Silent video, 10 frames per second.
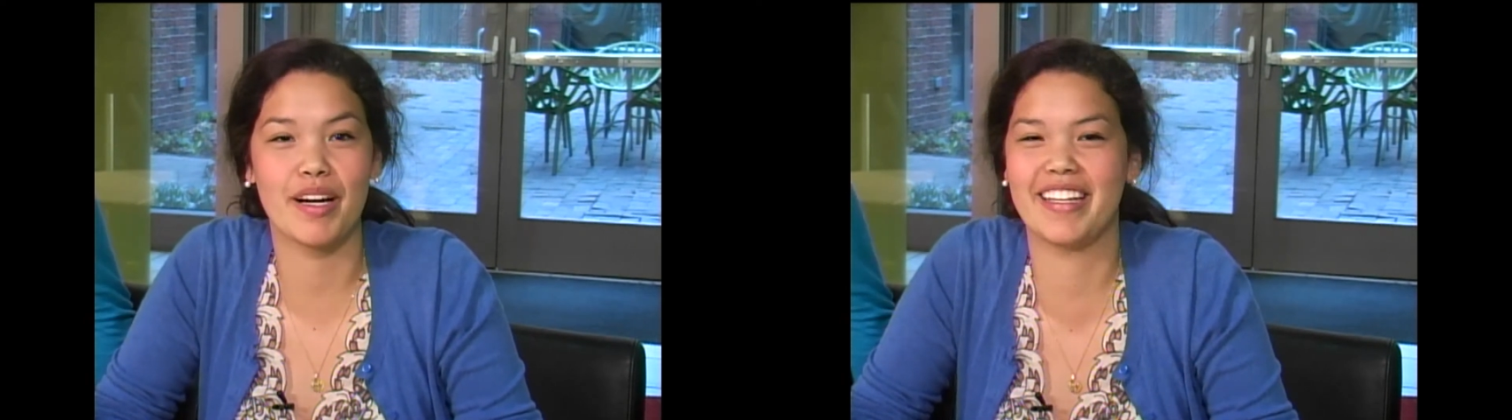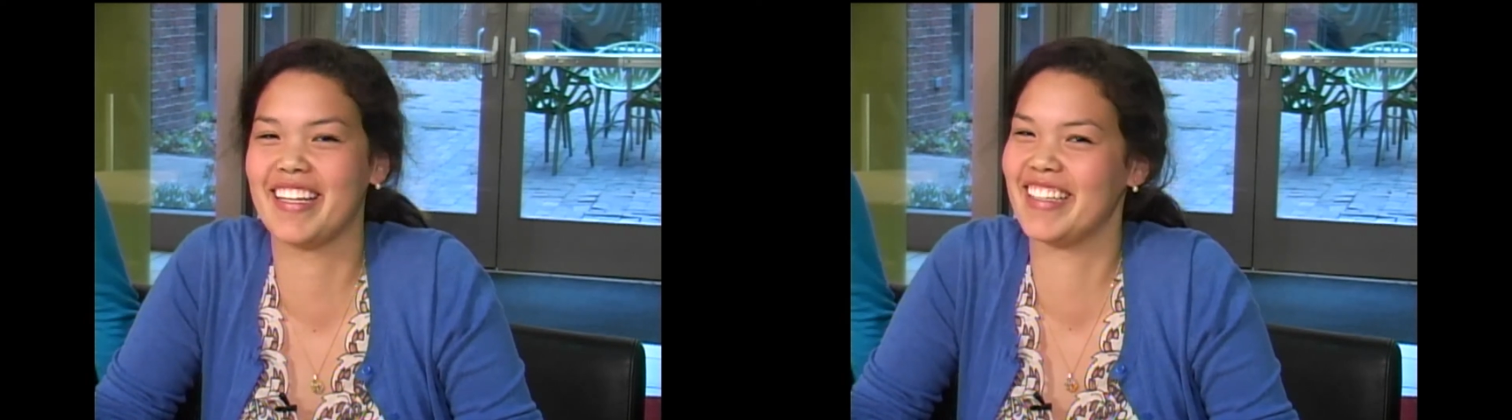
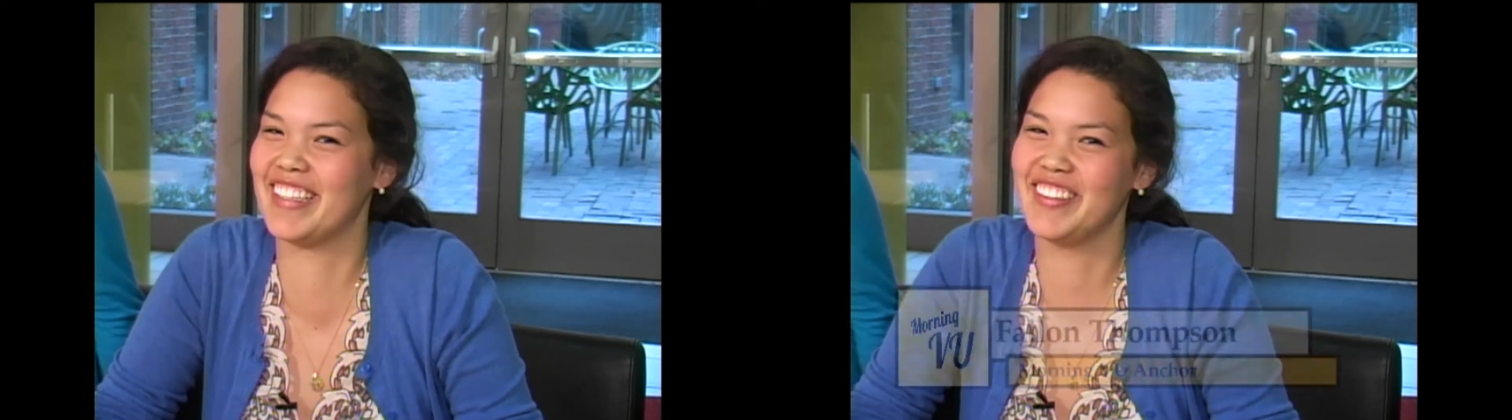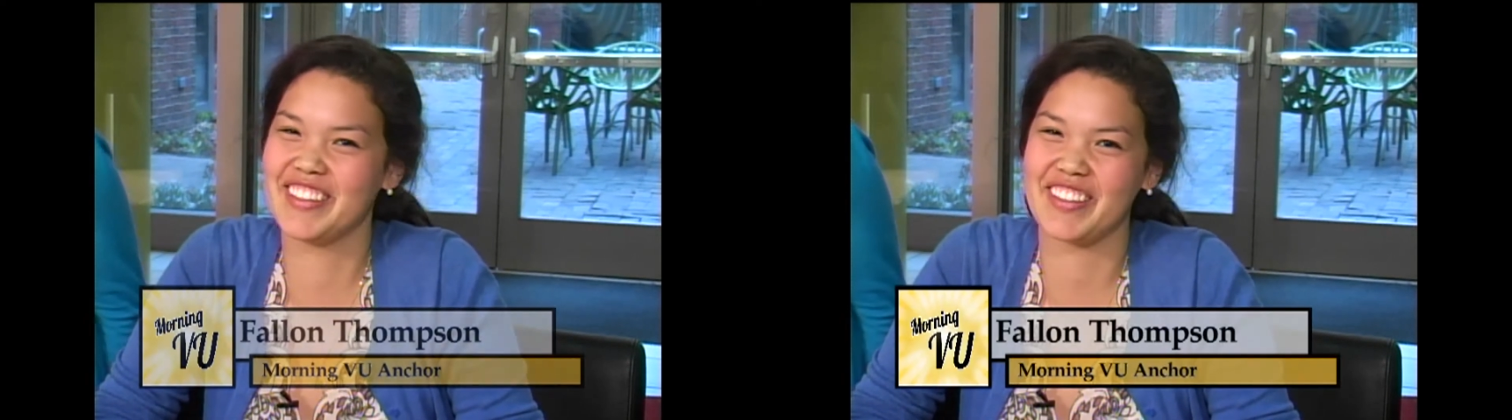
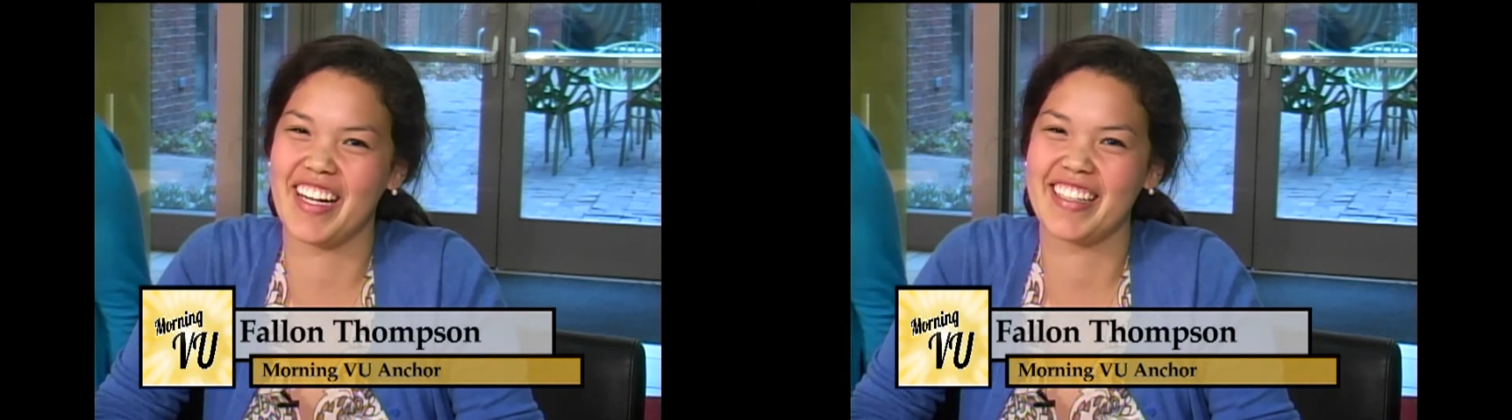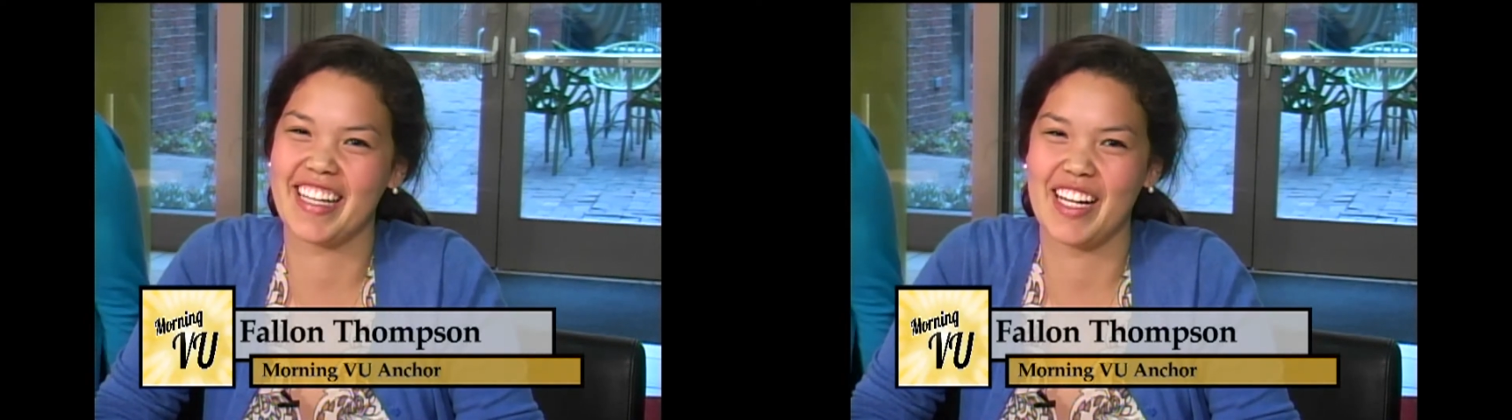breaking news
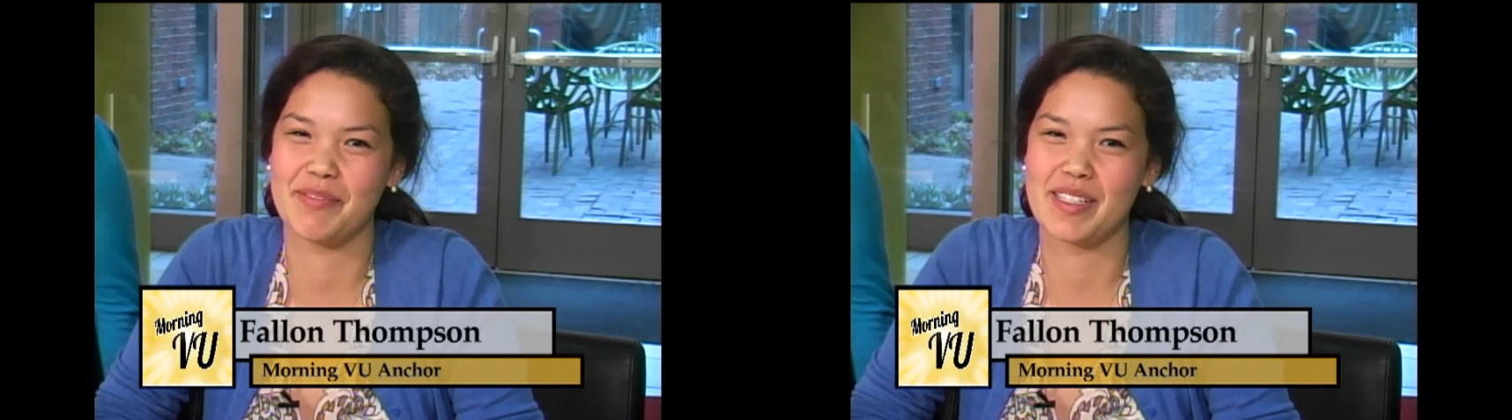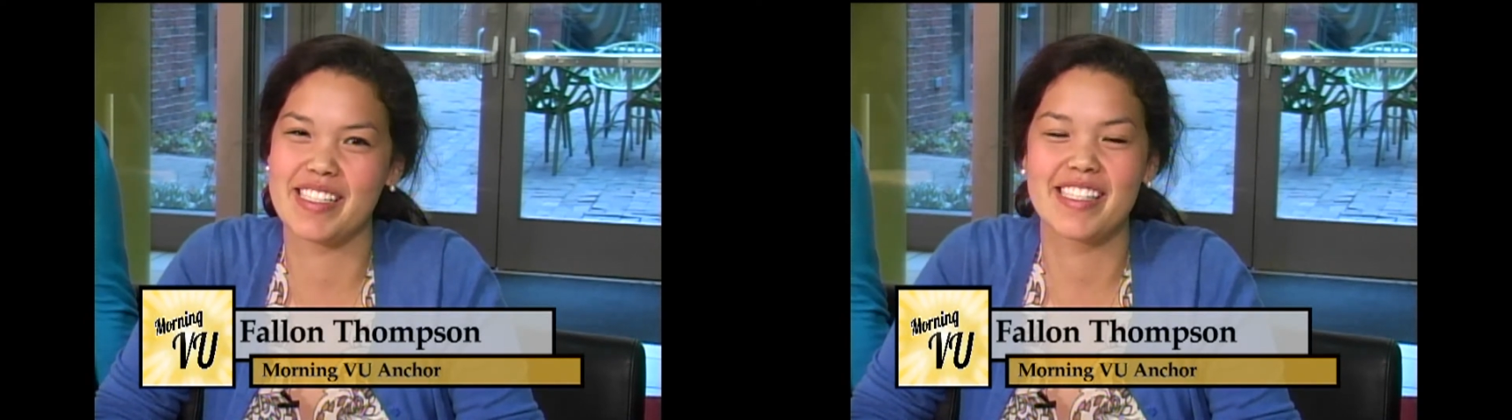around
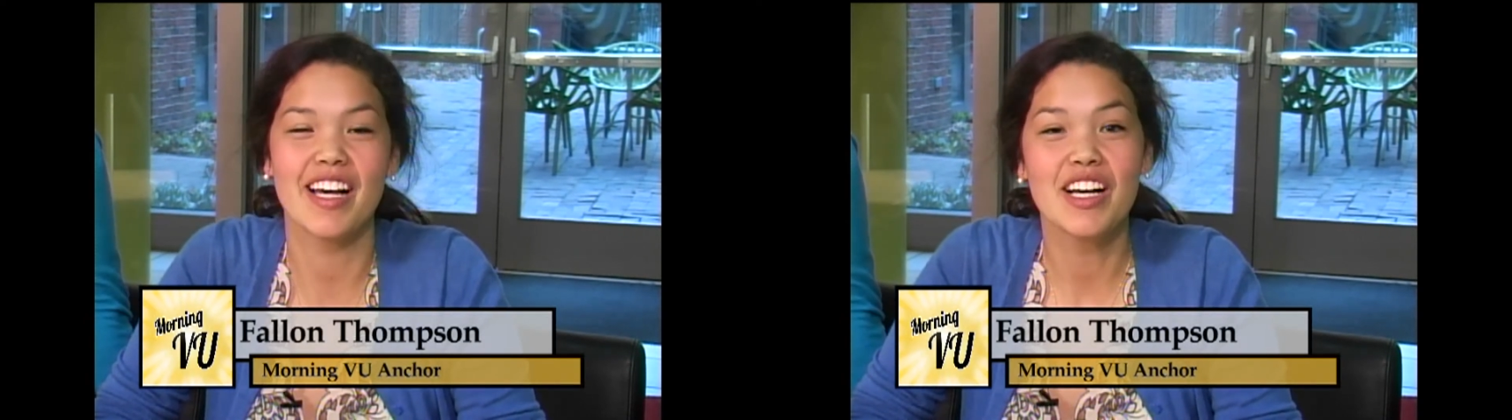campus.